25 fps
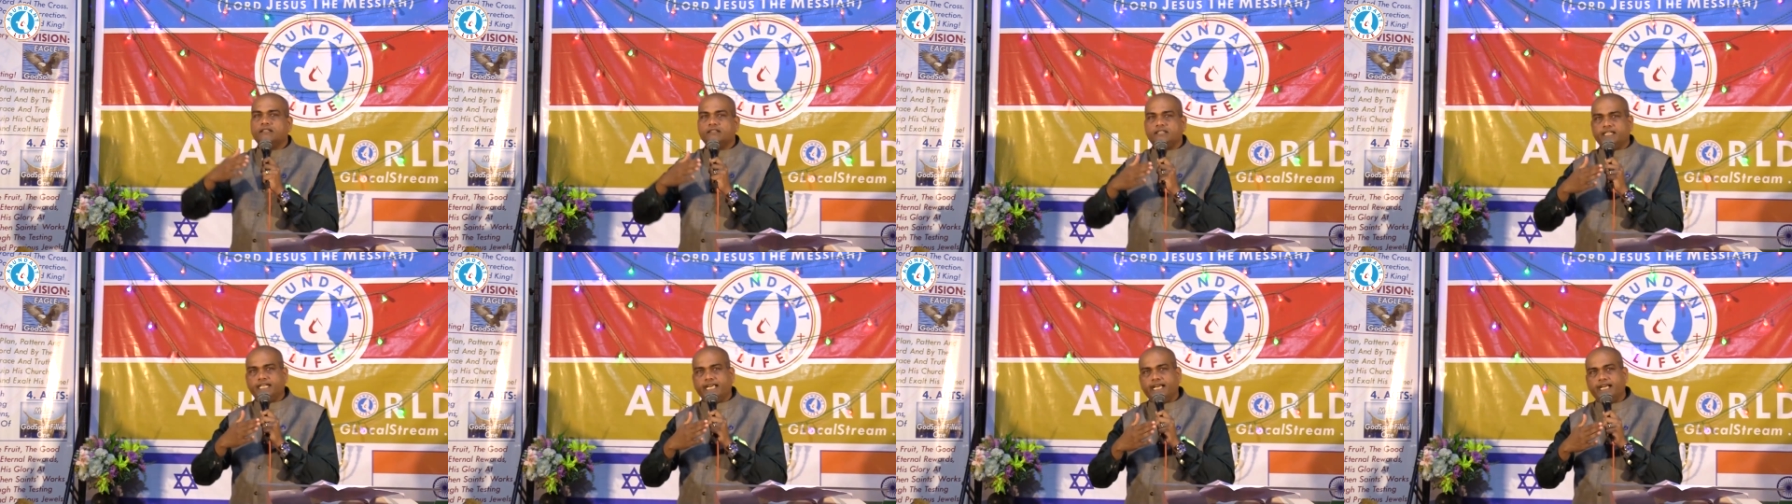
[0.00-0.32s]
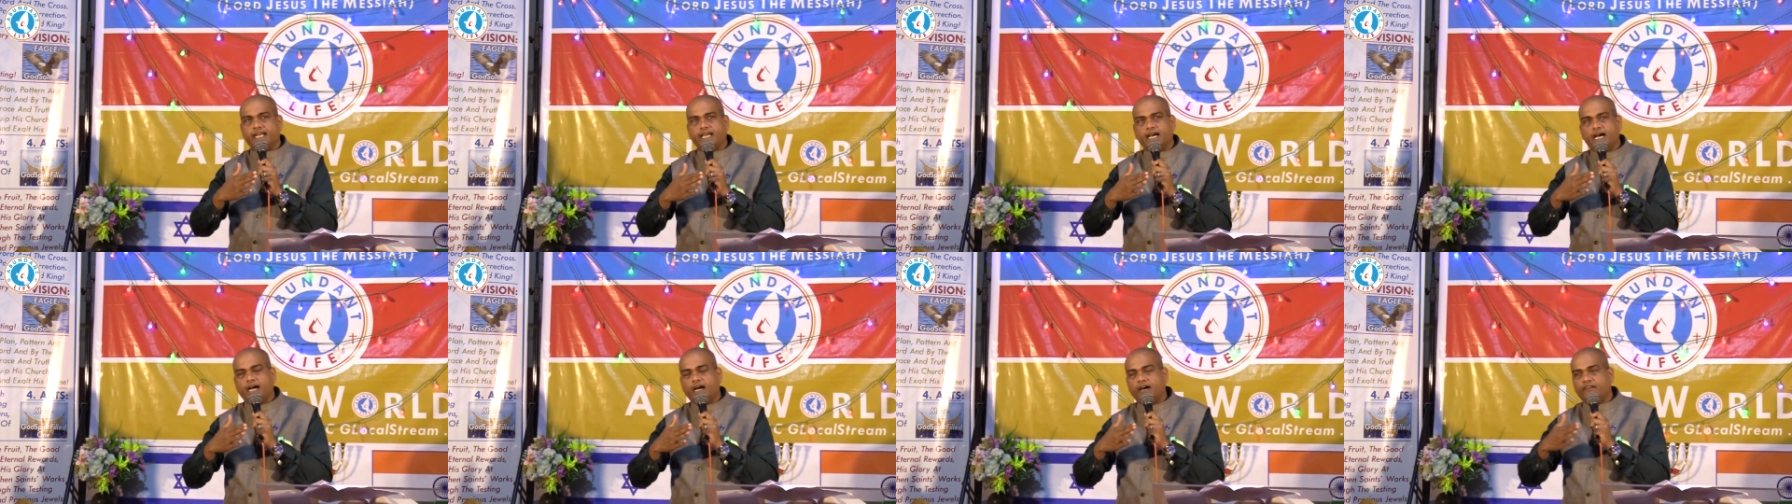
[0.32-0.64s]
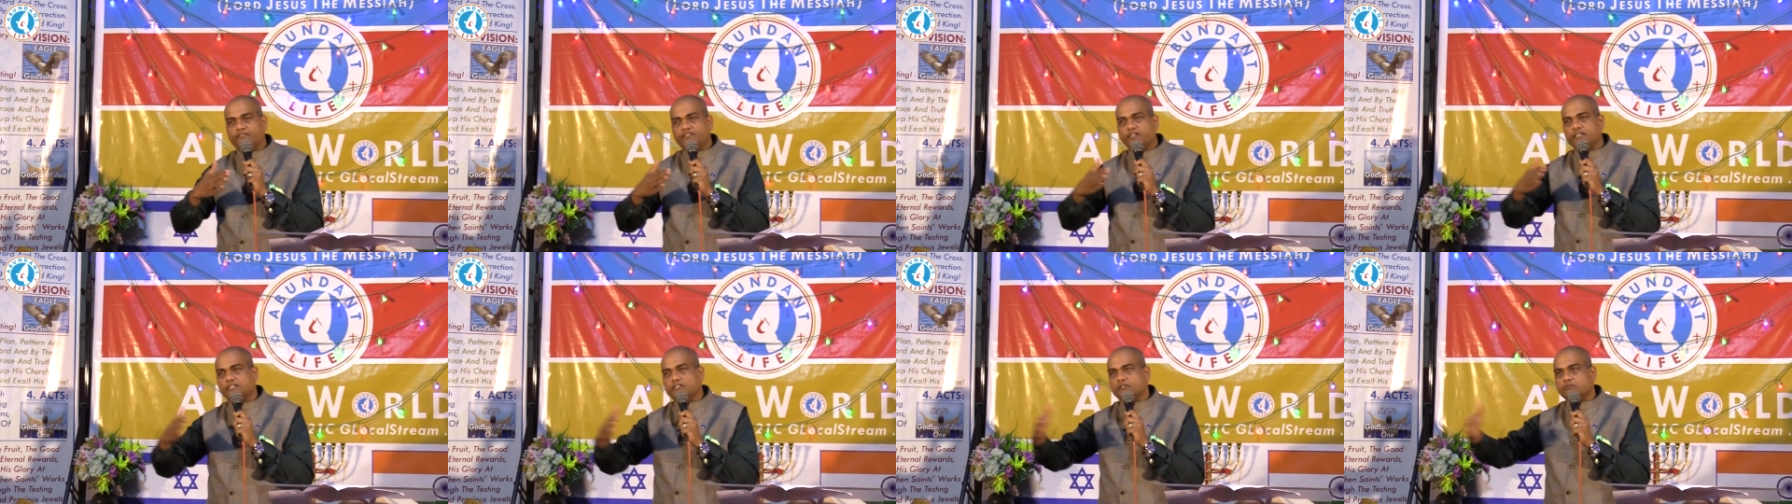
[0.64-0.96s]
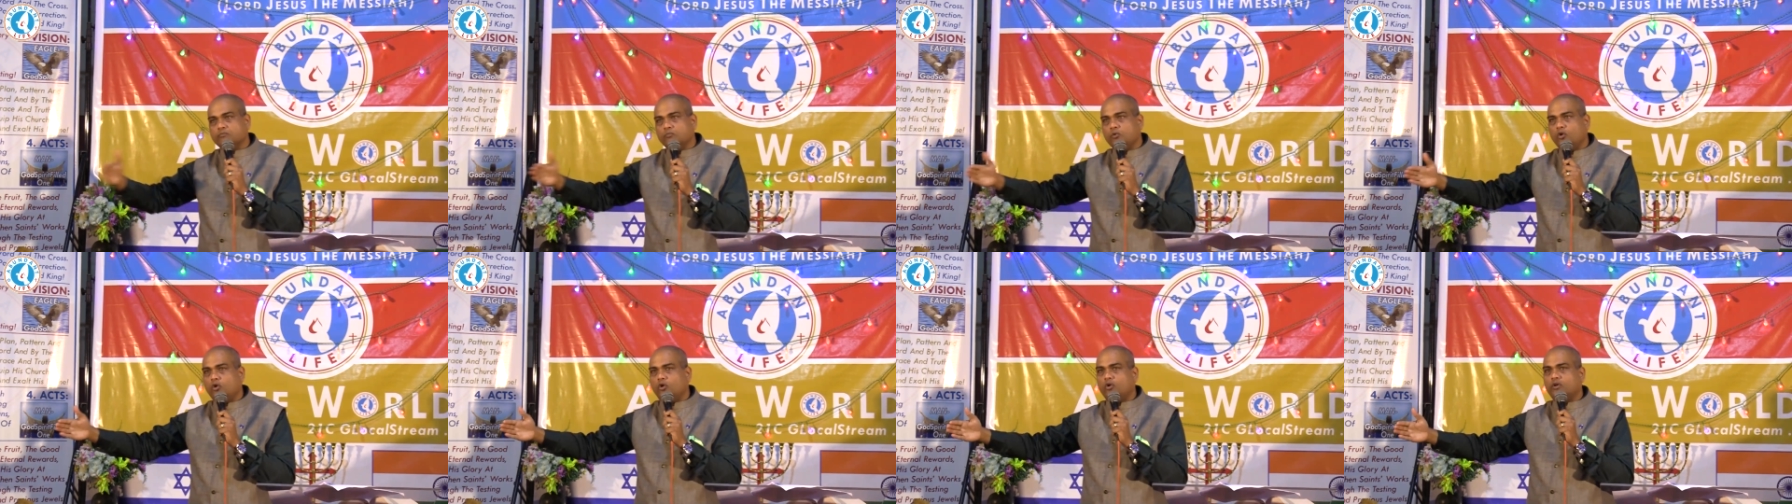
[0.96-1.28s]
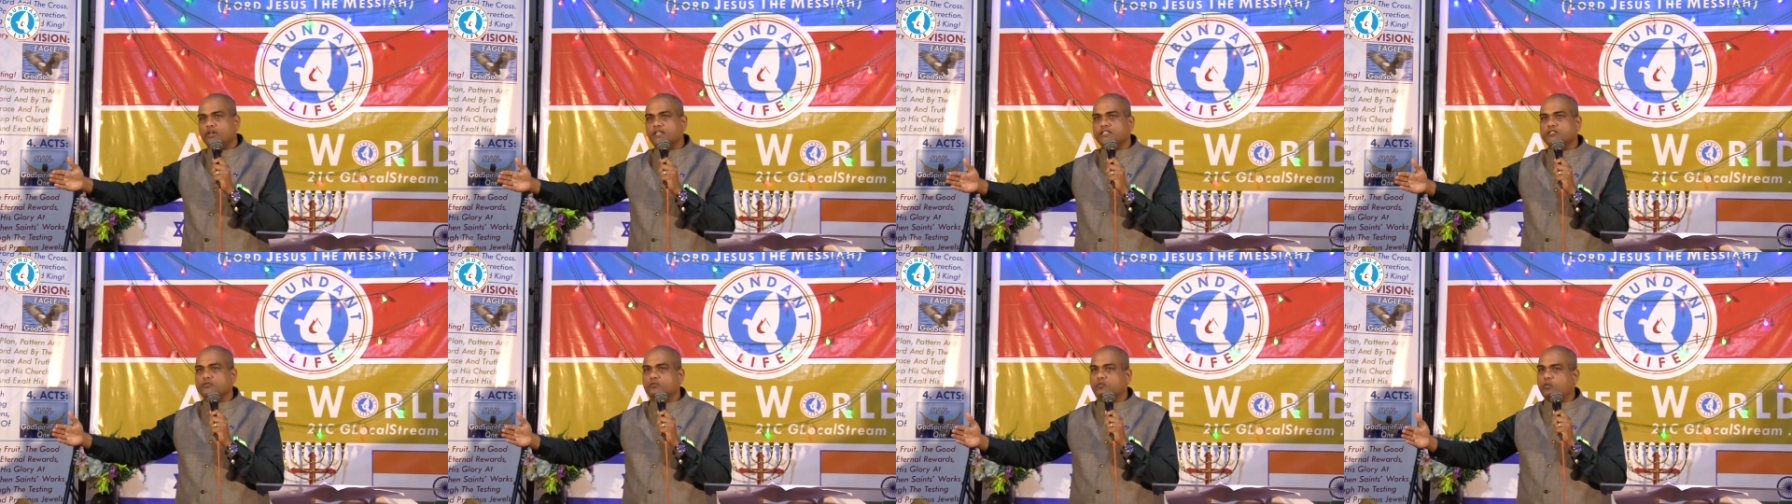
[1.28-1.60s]
Three and a half years
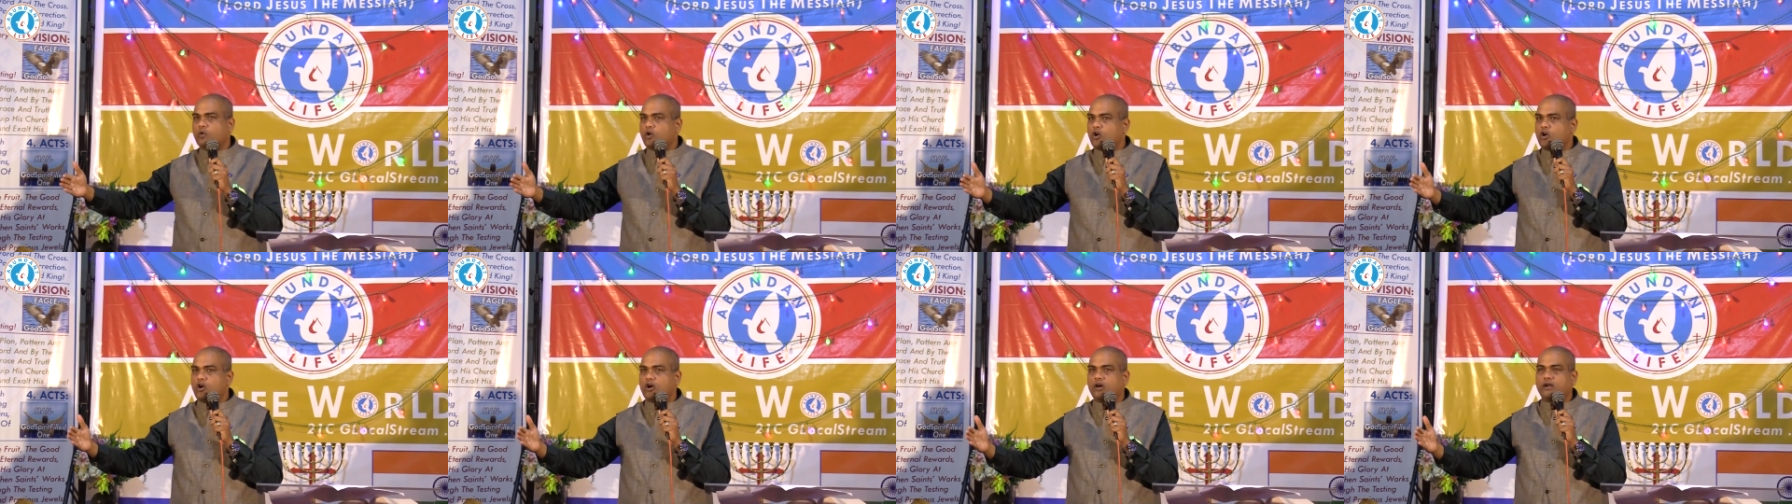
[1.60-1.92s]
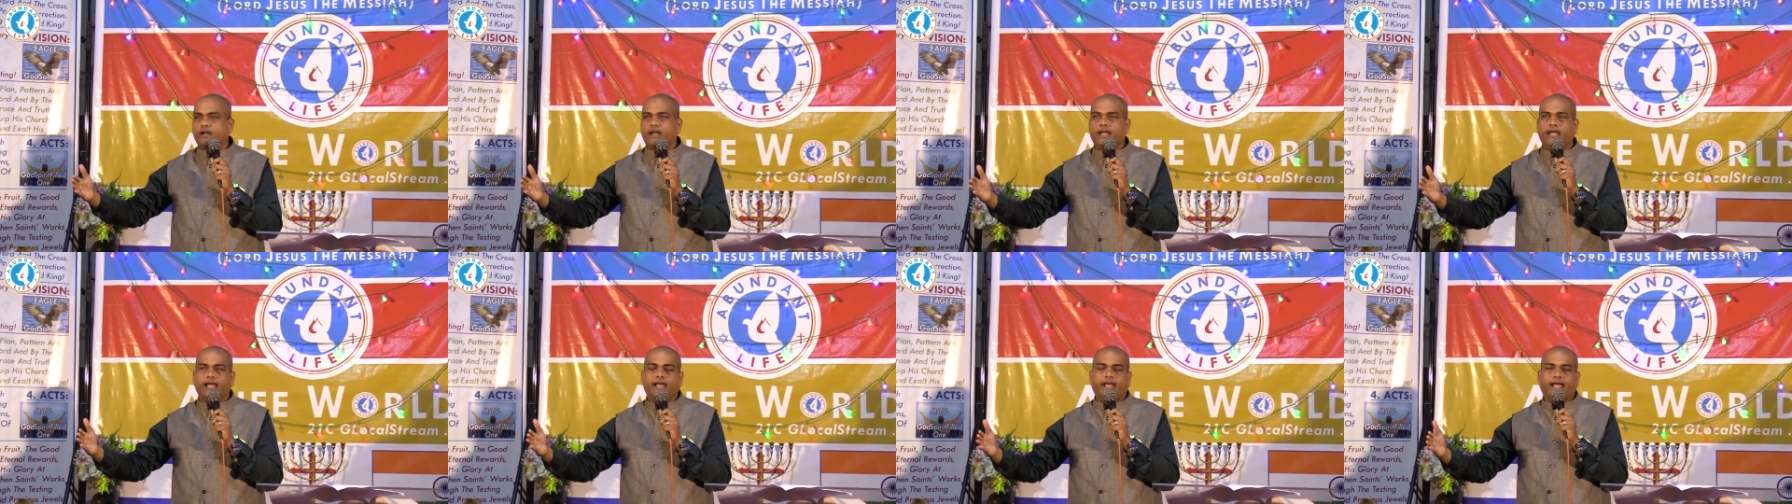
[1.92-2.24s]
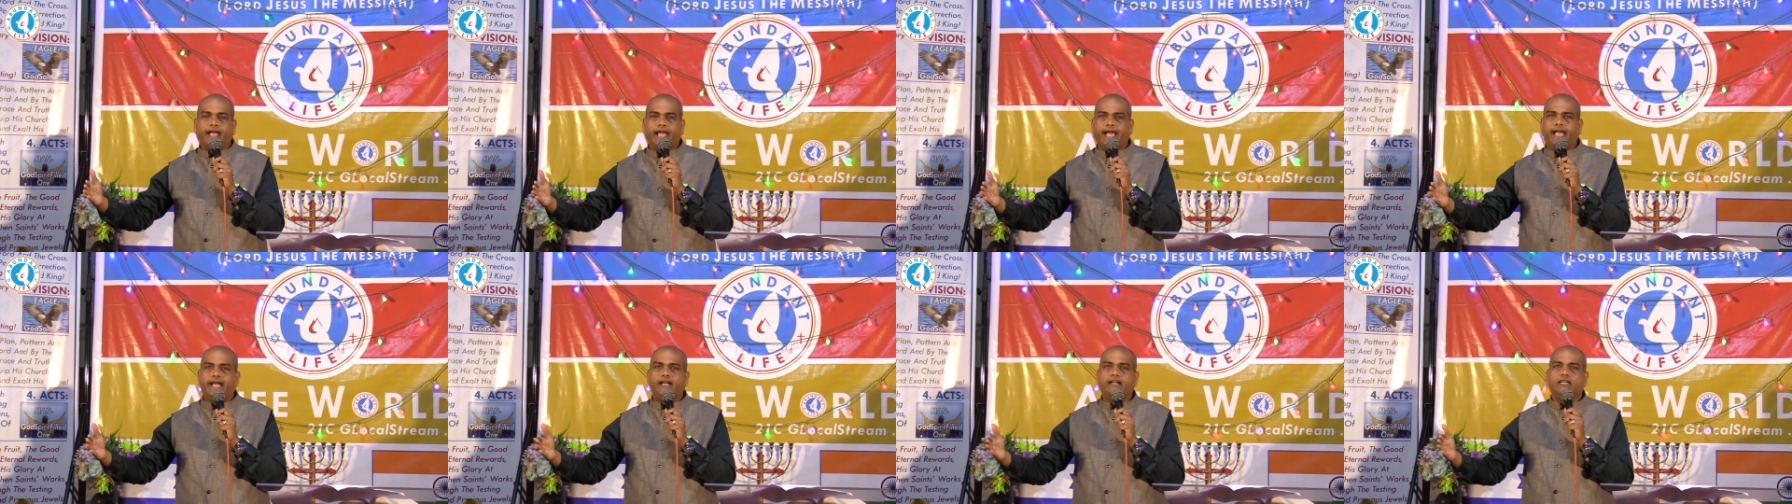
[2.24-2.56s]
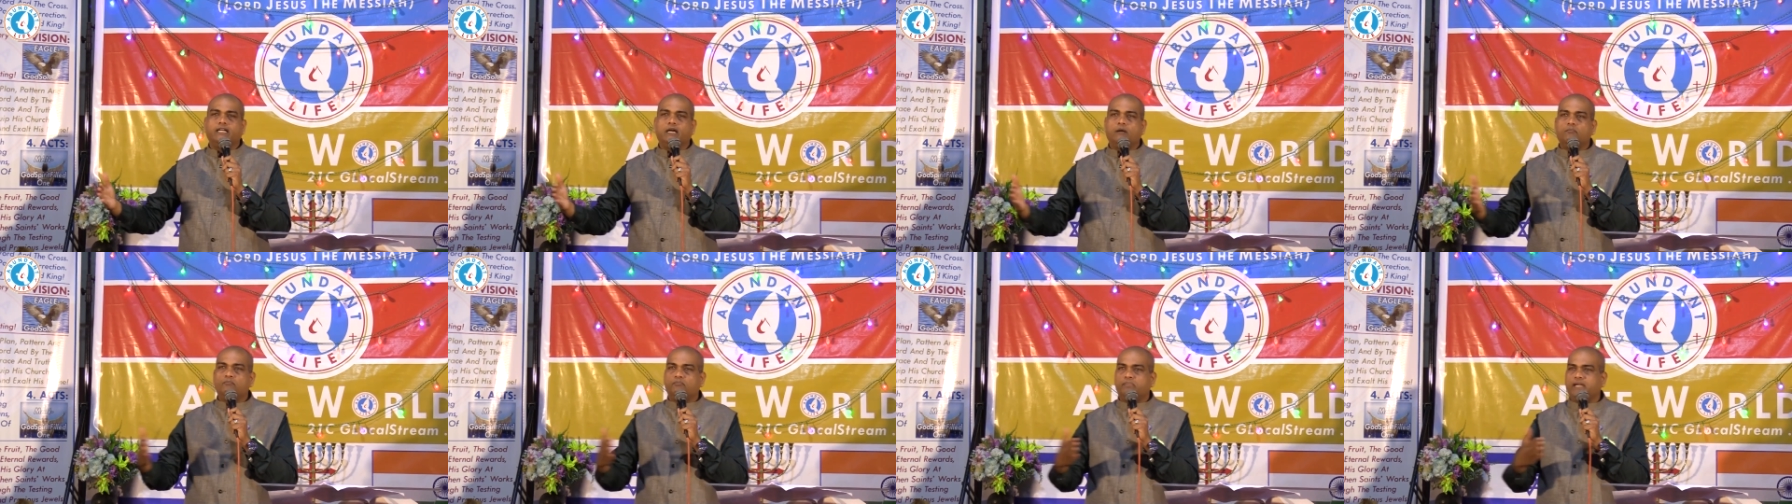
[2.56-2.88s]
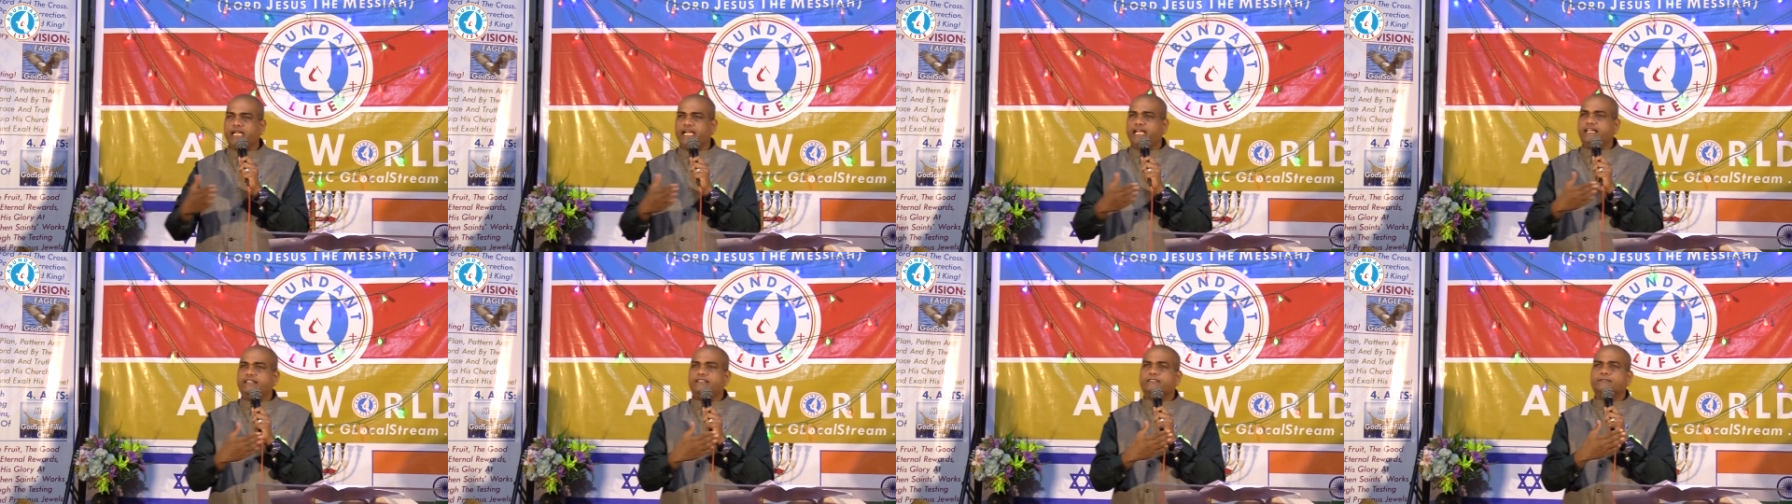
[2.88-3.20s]
more is war and
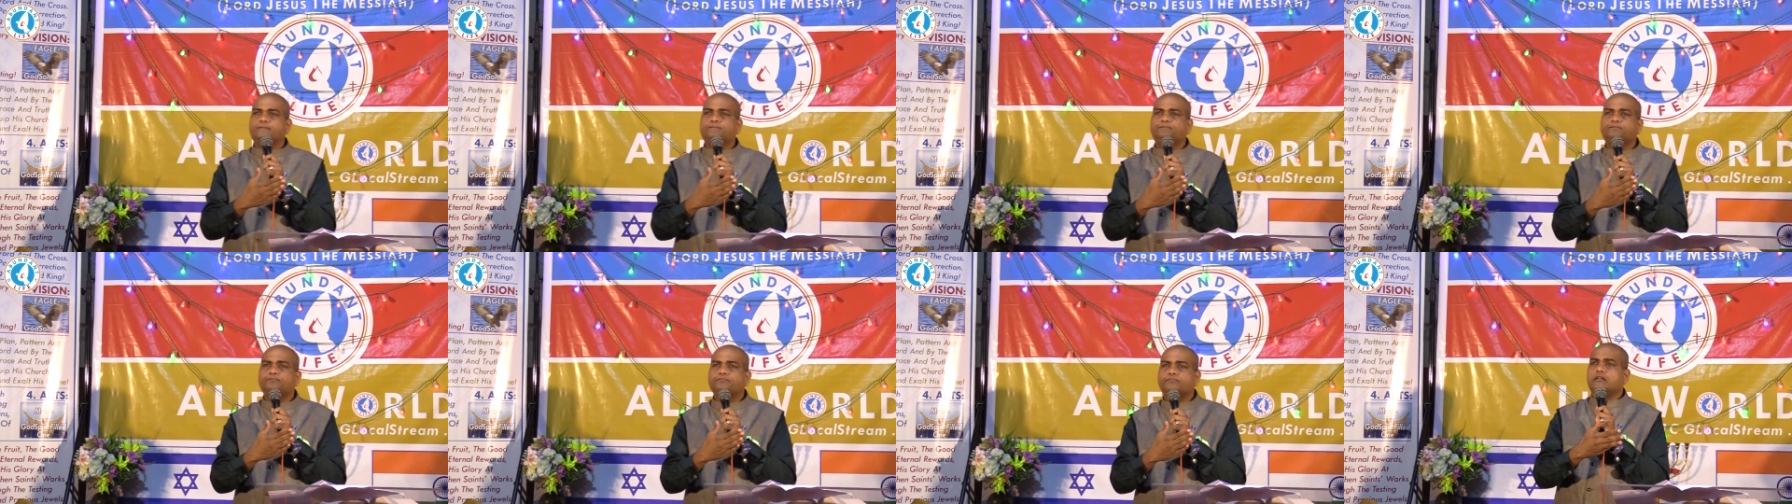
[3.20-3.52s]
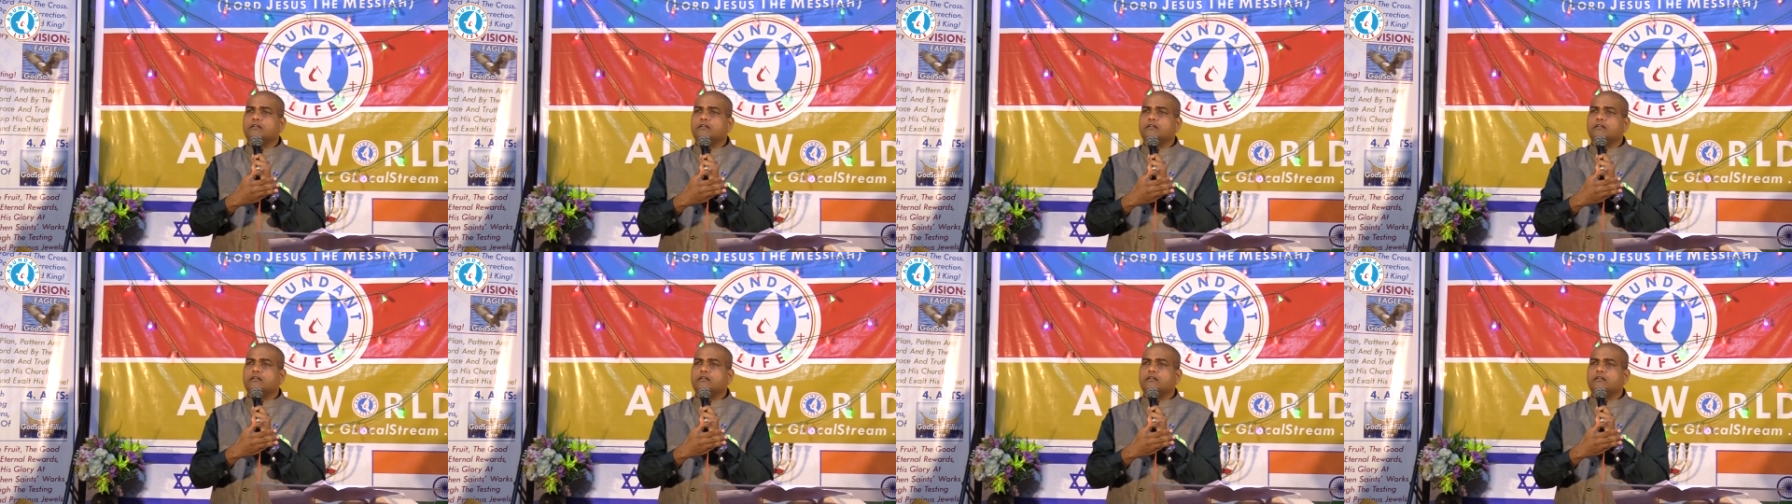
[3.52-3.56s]
complete